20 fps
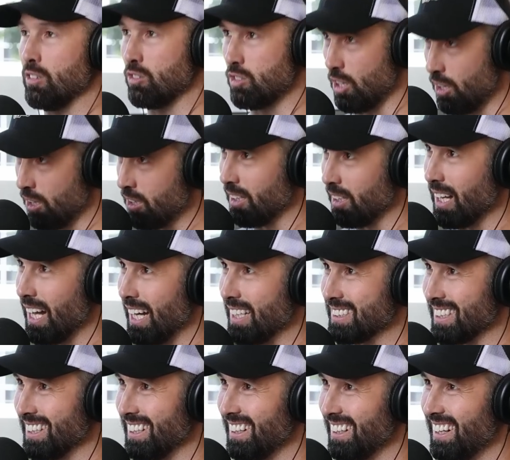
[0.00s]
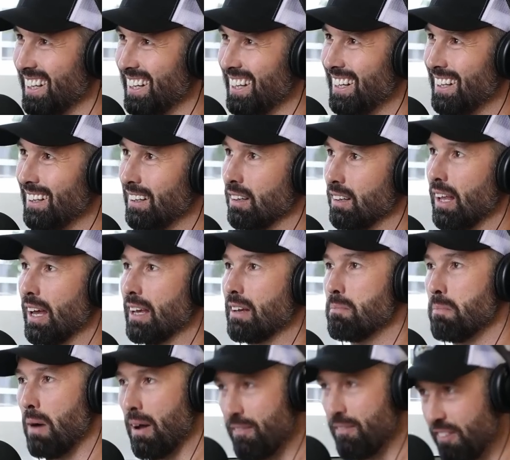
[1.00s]
internalize it. Like,
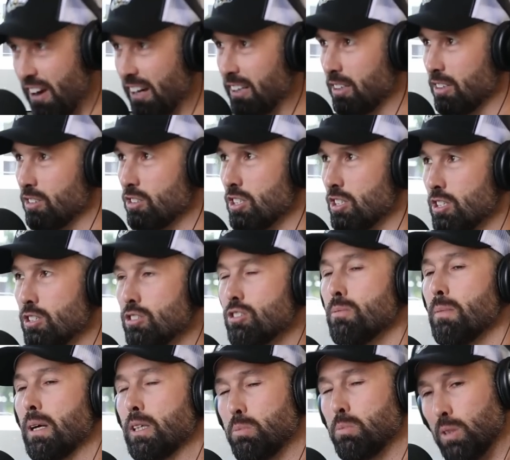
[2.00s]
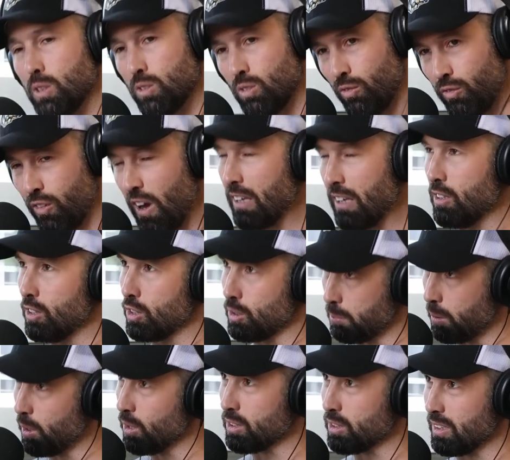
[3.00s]
my failure at jiu-jitsu makes me as a failure as a
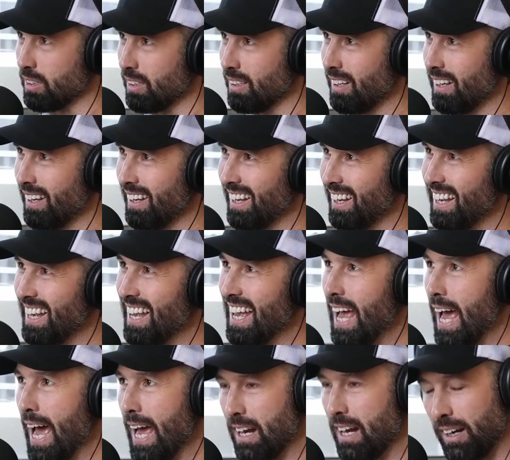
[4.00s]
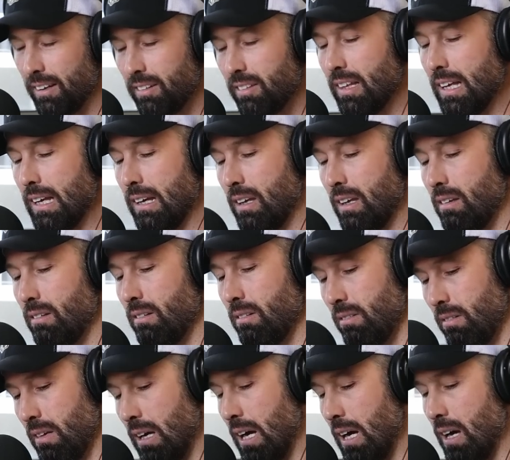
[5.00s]
person. And I think
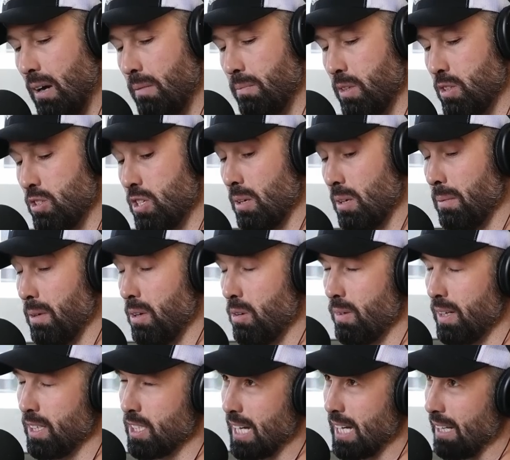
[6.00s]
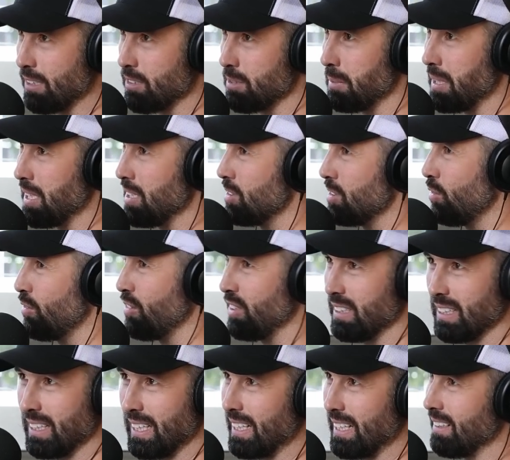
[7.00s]
the gentleman who reached out to me is
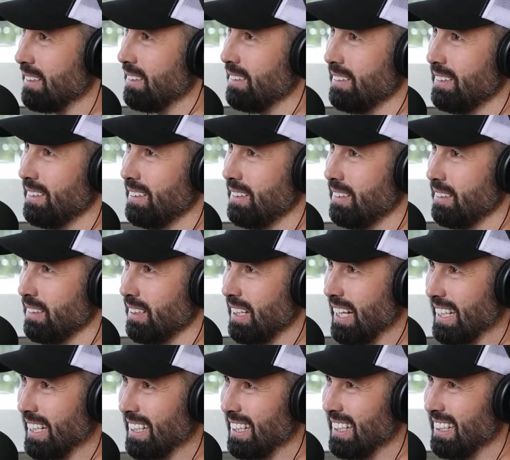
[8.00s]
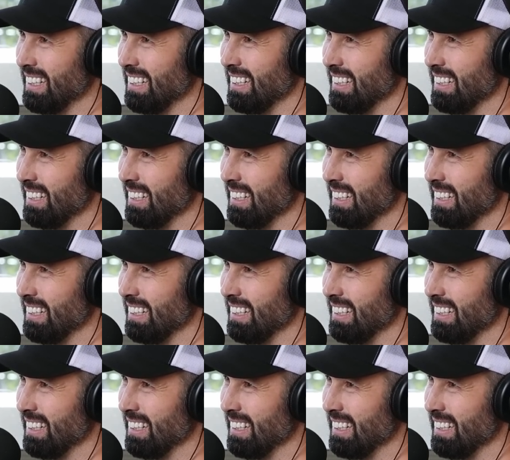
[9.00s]
feeling like,